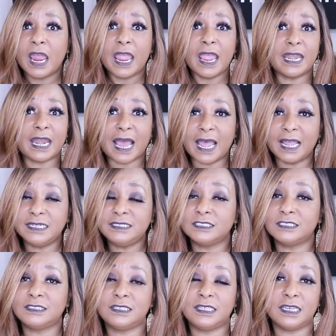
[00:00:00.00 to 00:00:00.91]
And I
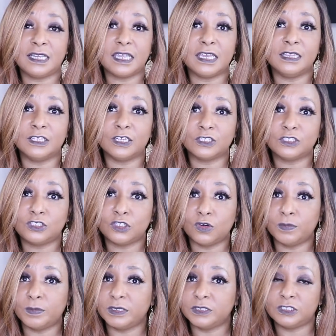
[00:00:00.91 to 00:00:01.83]
just think it looks
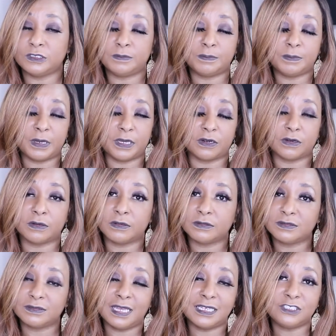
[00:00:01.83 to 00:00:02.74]
so much better.
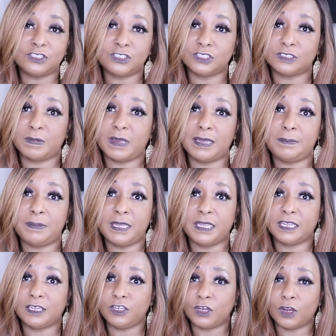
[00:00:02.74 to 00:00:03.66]
That's just my
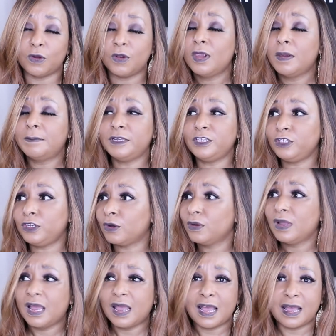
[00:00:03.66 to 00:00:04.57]
opinion, you know. But, you know,
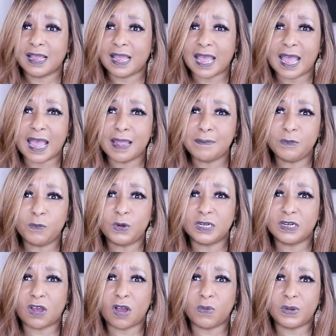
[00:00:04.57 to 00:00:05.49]
I'm the
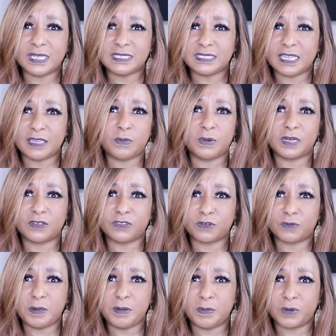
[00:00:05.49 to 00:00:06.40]
one to always say what
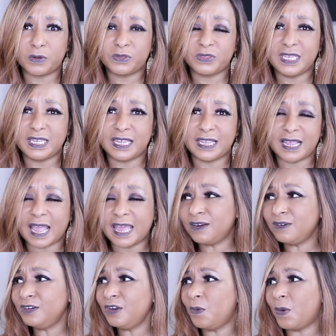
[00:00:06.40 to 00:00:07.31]
other people are thinking. I
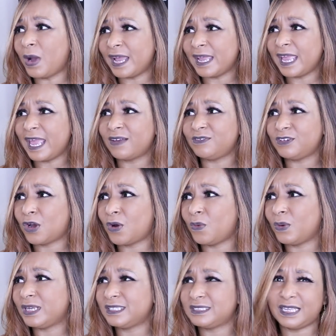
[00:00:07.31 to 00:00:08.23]
don't know why I have to
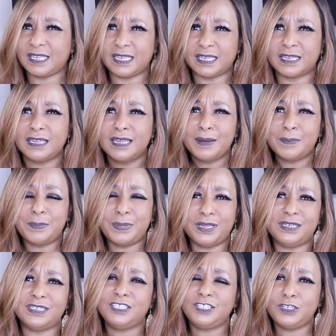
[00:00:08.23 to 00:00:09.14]
always say it,
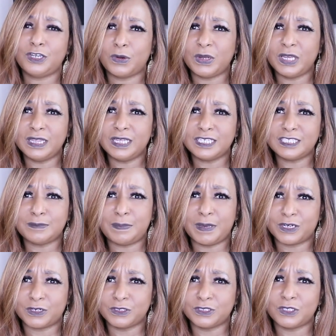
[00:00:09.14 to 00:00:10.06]
but, you know, it looks
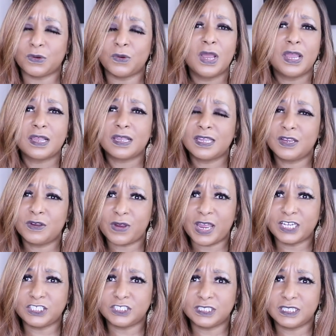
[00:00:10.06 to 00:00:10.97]
better. So
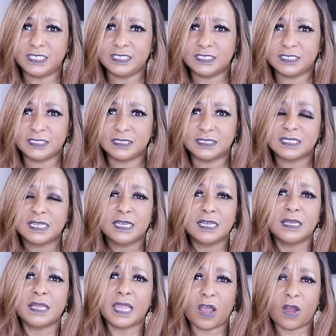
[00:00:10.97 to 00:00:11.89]
congratulations
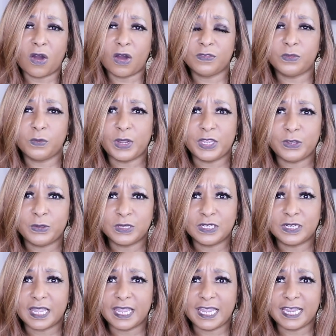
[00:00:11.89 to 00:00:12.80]
on the way you
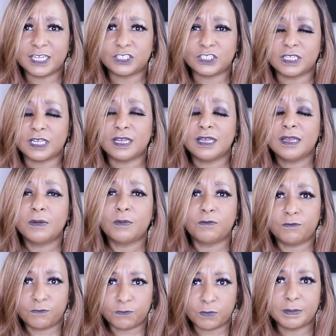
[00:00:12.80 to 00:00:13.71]
look, Angela,
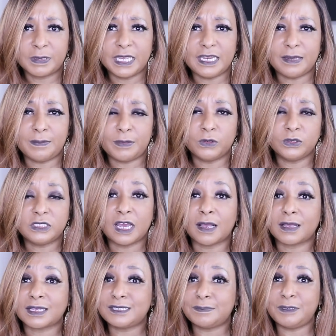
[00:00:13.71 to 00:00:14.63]
from getting
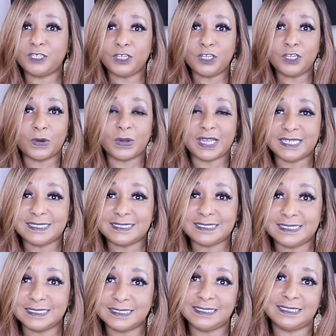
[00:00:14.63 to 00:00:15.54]
Botox. But, you know, it
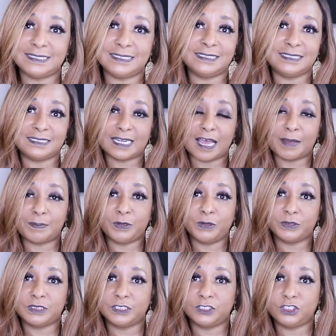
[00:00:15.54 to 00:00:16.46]
still didn't stop
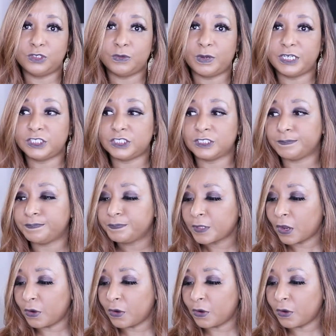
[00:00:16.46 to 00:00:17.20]
your situation.